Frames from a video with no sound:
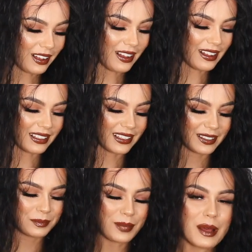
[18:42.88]
Ugh.
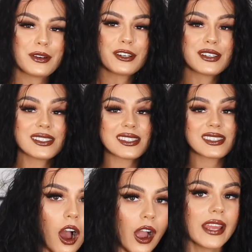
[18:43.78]

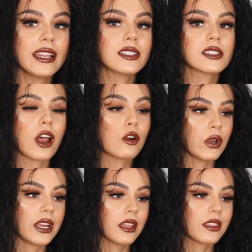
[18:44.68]
Bummers. I need to start
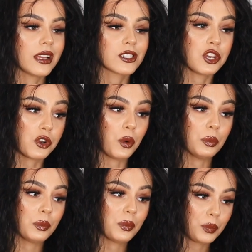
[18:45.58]
reading things and not
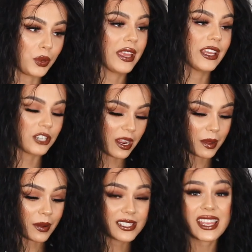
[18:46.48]
putting it straight in
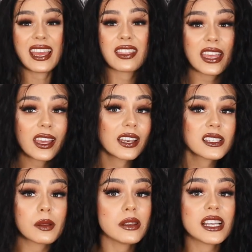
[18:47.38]
my basket and thinking
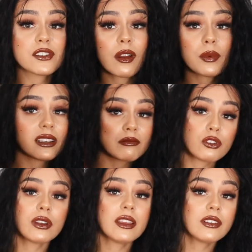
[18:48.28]
it's gonna be a lace front when it's
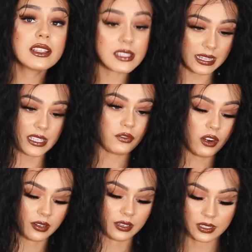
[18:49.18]
not even in the lace front.